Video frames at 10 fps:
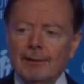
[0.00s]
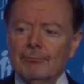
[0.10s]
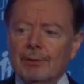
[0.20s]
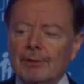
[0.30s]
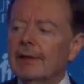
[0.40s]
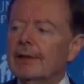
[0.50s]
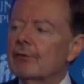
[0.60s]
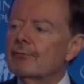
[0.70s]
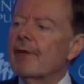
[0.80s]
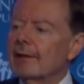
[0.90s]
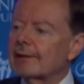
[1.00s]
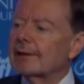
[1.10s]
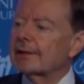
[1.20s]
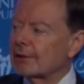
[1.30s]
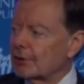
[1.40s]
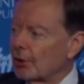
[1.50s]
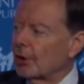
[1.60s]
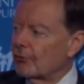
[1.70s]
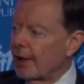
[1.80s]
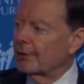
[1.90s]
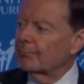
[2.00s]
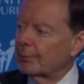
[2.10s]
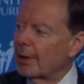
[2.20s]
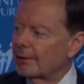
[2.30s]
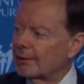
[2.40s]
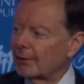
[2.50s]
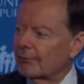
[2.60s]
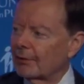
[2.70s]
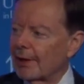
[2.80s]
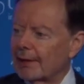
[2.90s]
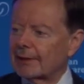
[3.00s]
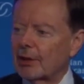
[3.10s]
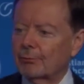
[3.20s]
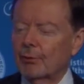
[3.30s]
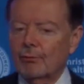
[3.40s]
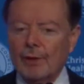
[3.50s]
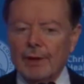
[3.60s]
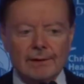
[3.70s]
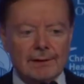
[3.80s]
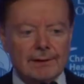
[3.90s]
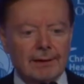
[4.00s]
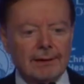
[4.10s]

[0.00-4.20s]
But then the events started taking place over the last couple of weeks.